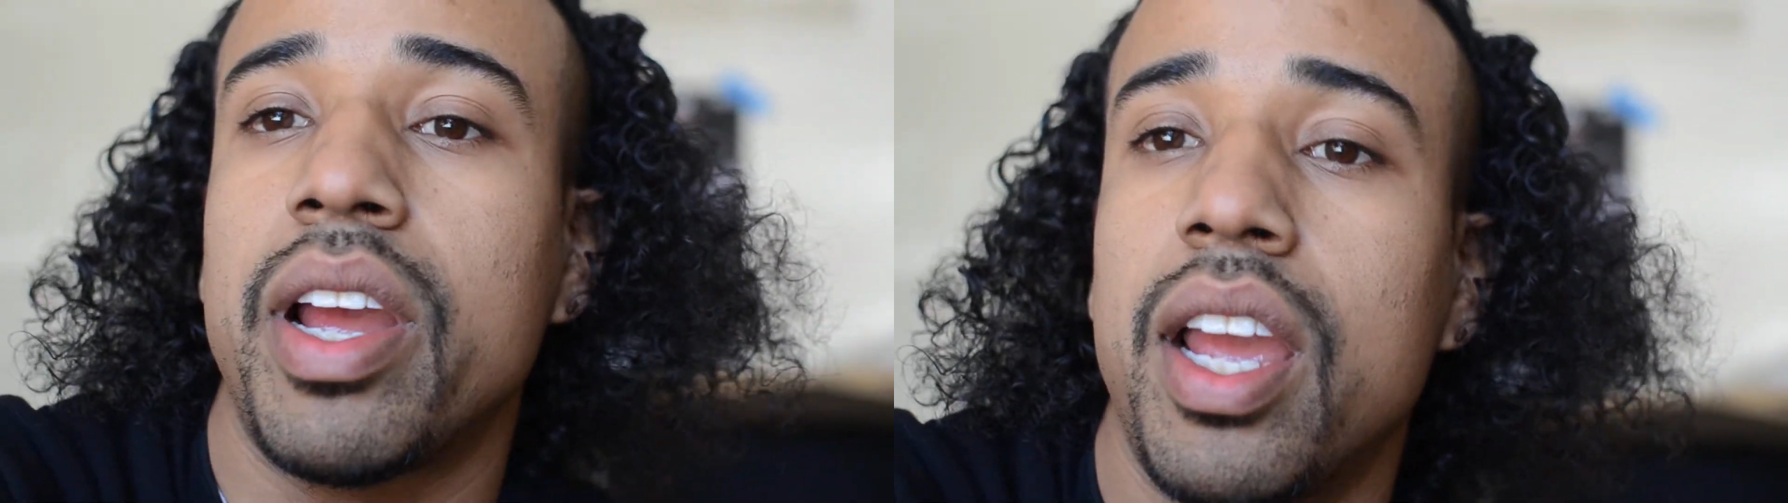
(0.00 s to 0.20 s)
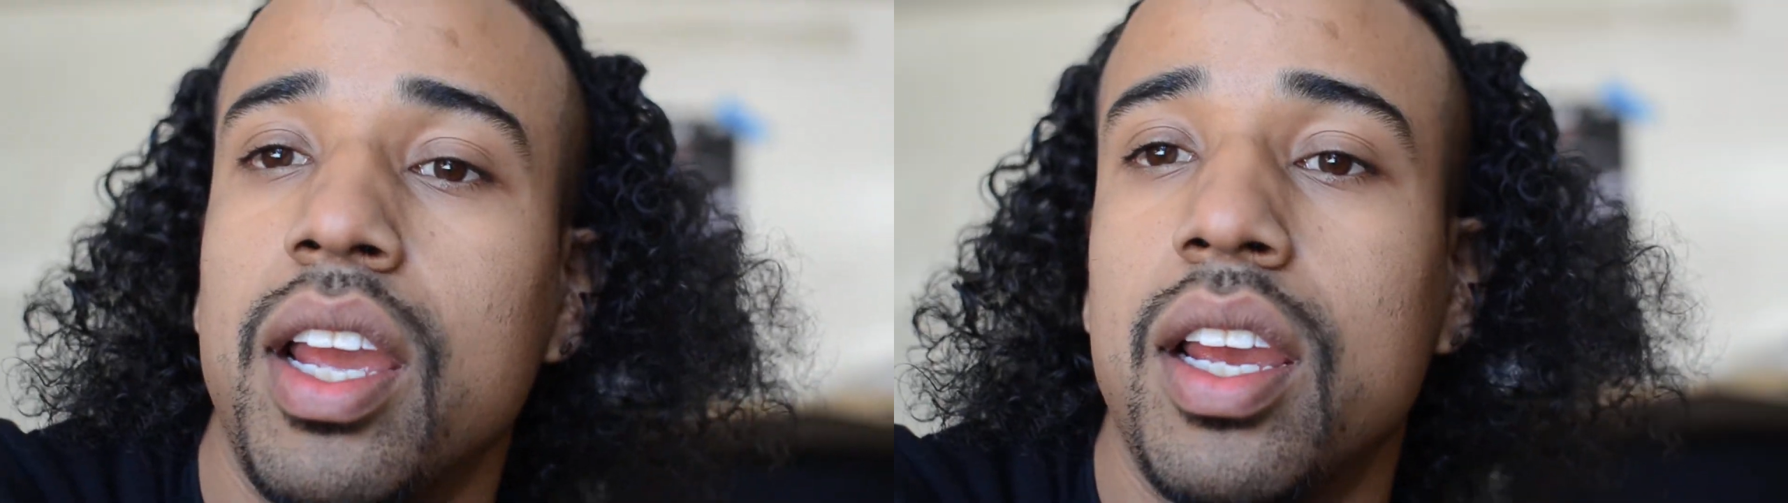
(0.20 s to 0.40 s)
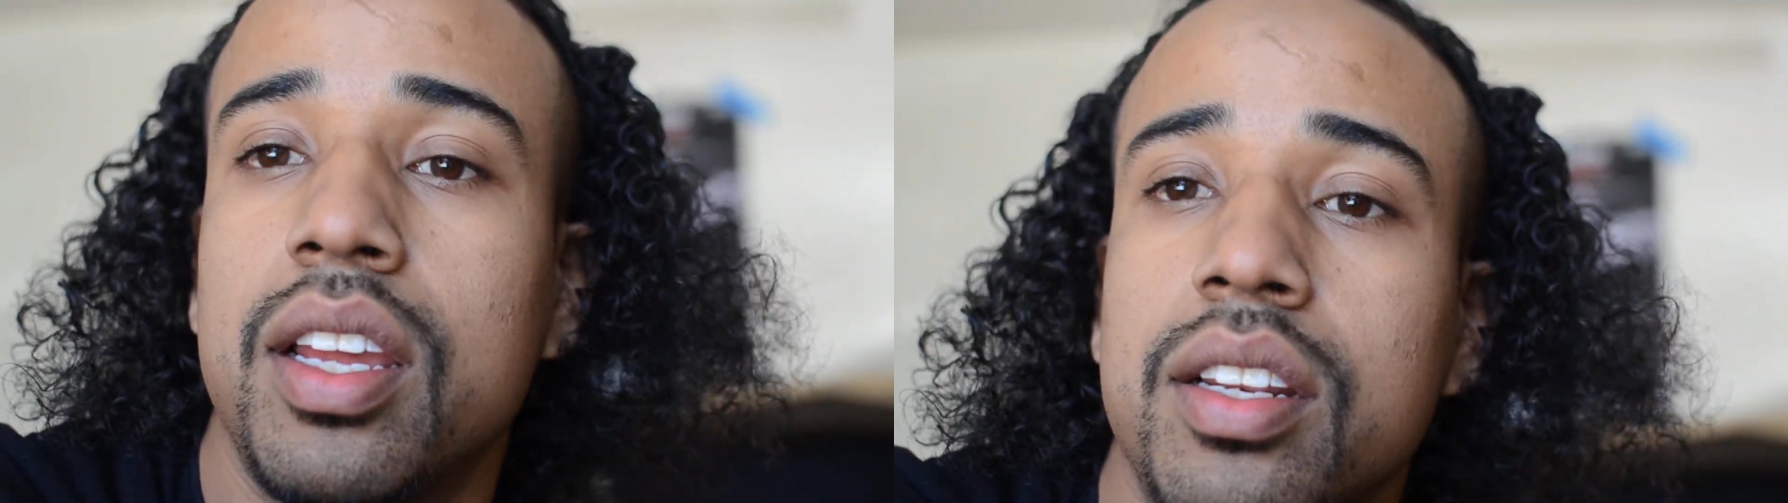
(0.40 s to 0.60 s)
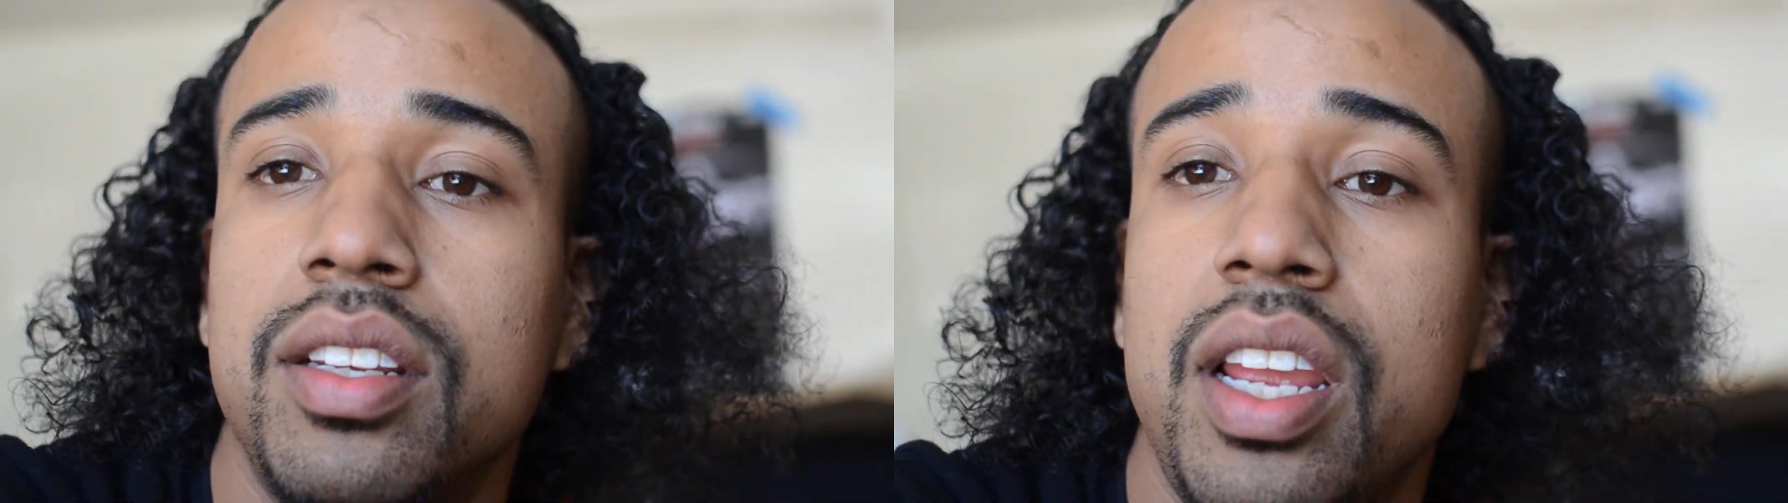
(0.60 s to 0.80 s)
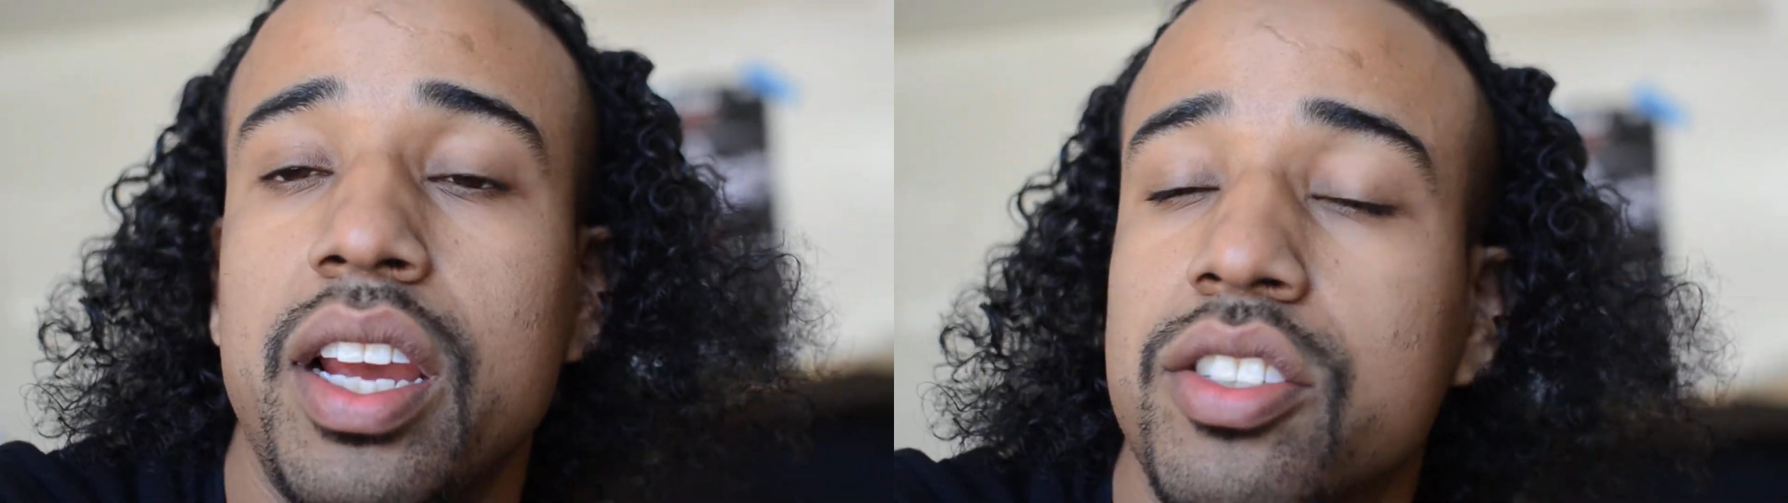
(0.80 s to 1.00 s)

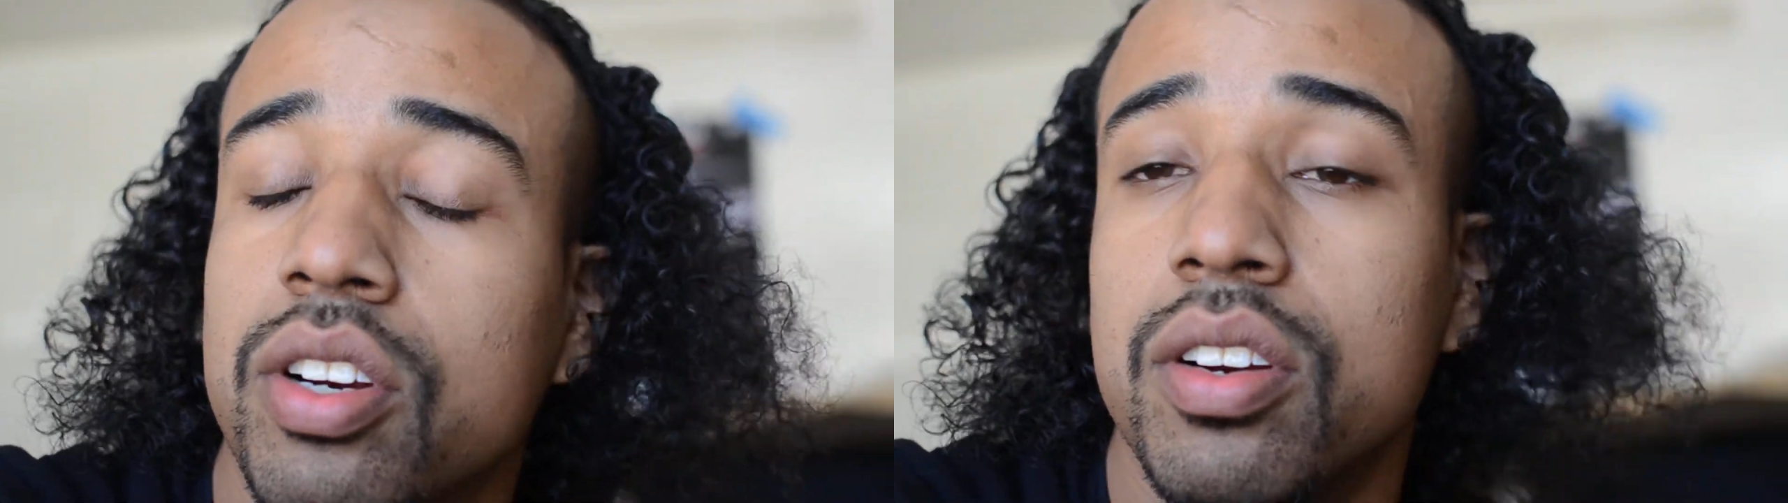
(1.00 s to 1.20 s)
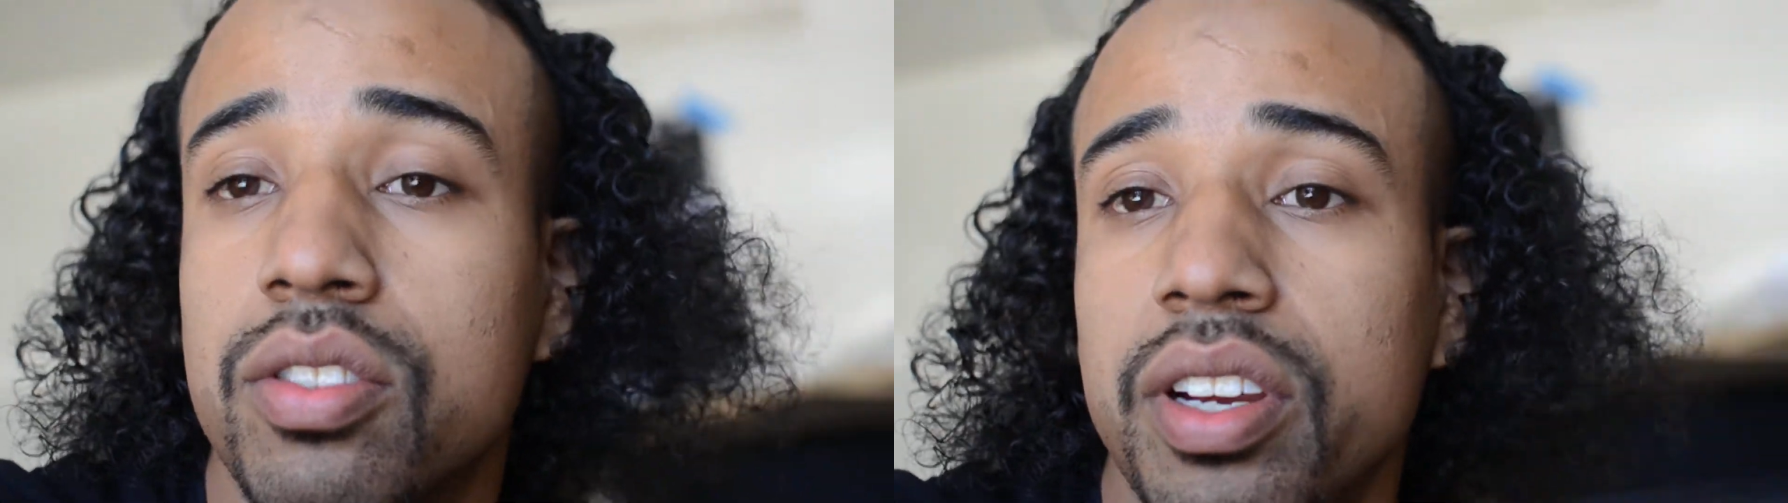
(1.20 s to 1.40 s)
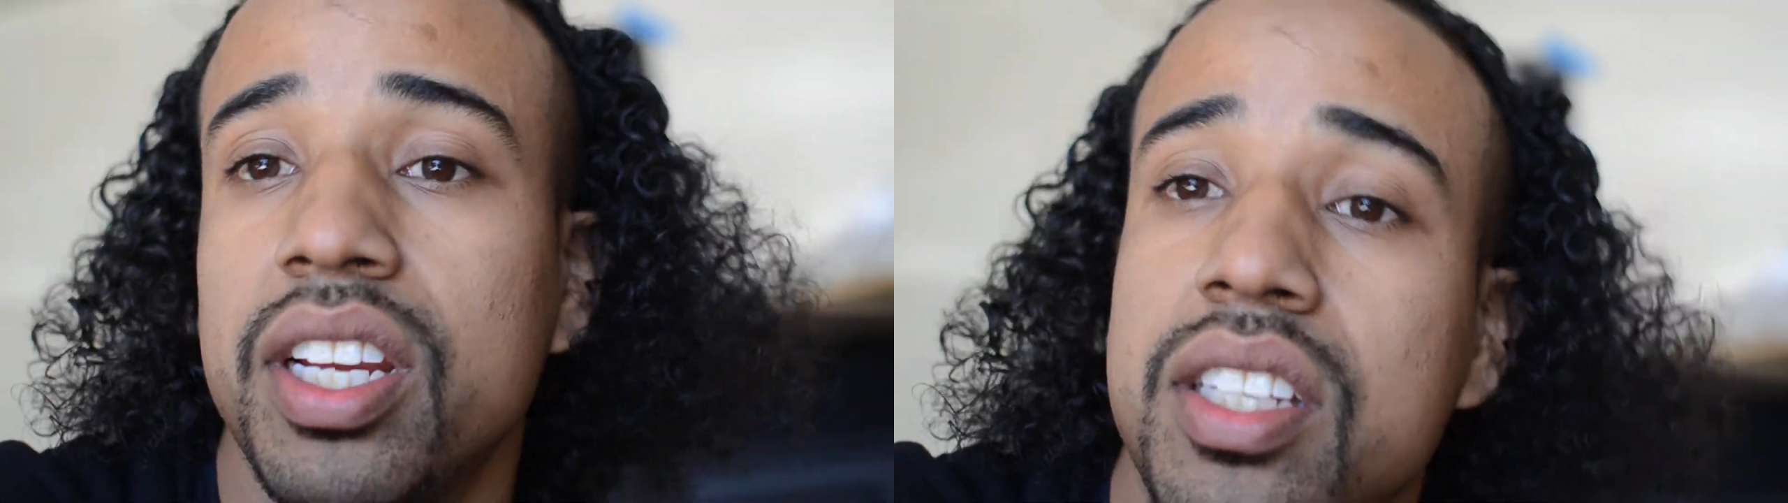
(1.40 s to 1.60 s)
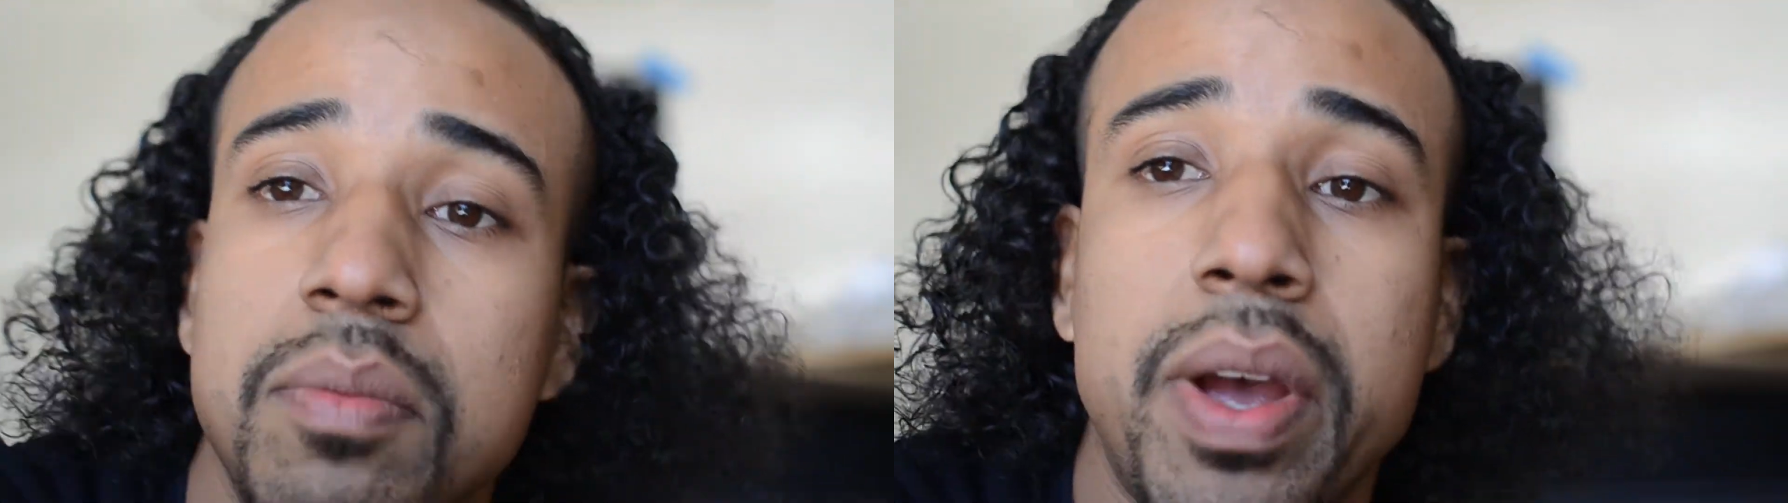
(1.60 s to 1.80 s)
And yeah, charge all 18